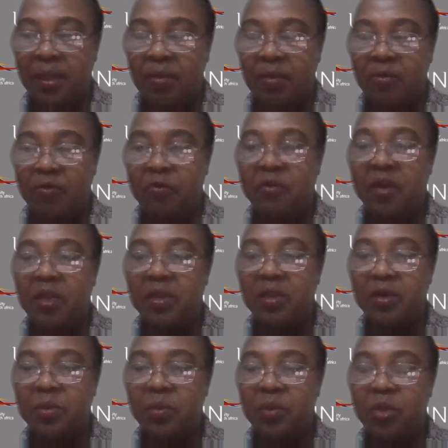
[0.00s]
fit
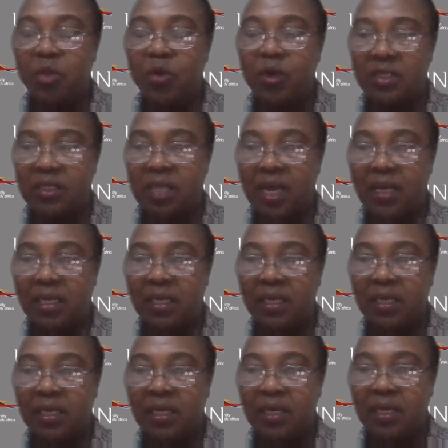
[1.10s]
with your study,
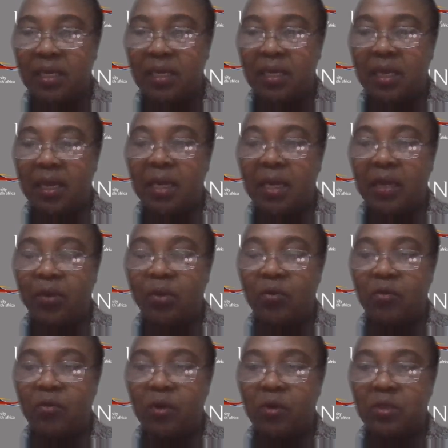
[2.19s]
and
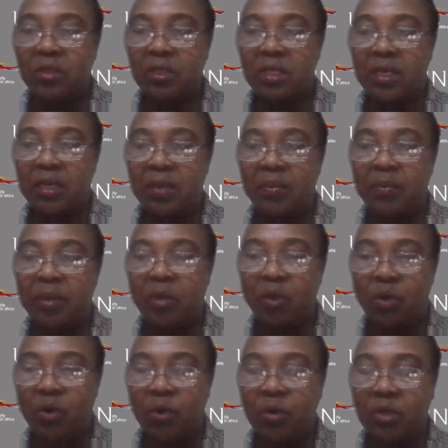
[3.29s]
of course the
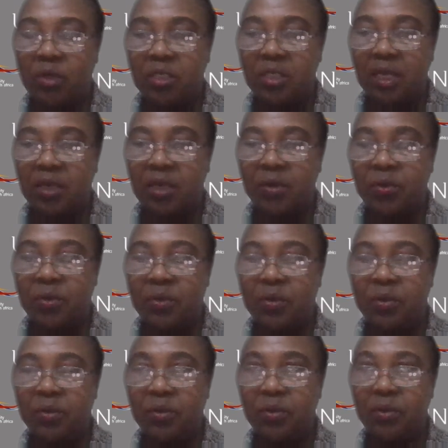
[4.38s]
methodology that
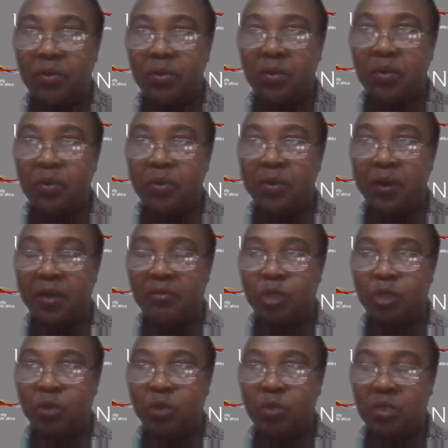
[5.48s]
you have
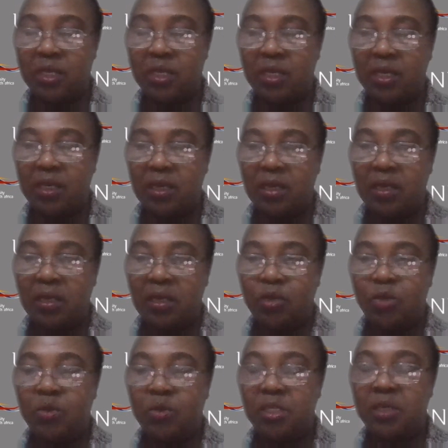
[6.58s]
chosen
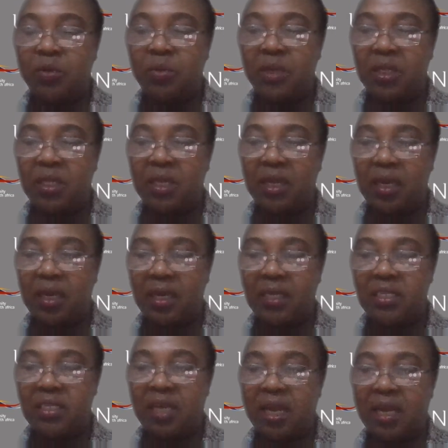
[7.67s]
to deal with the
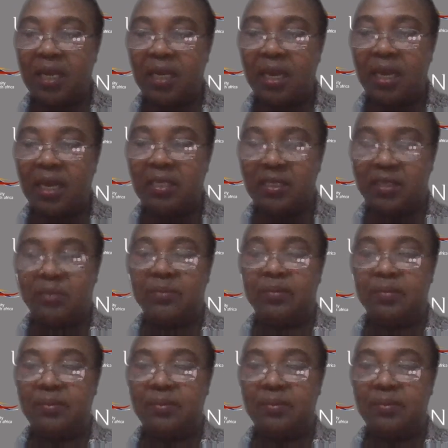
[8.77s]
critical realism.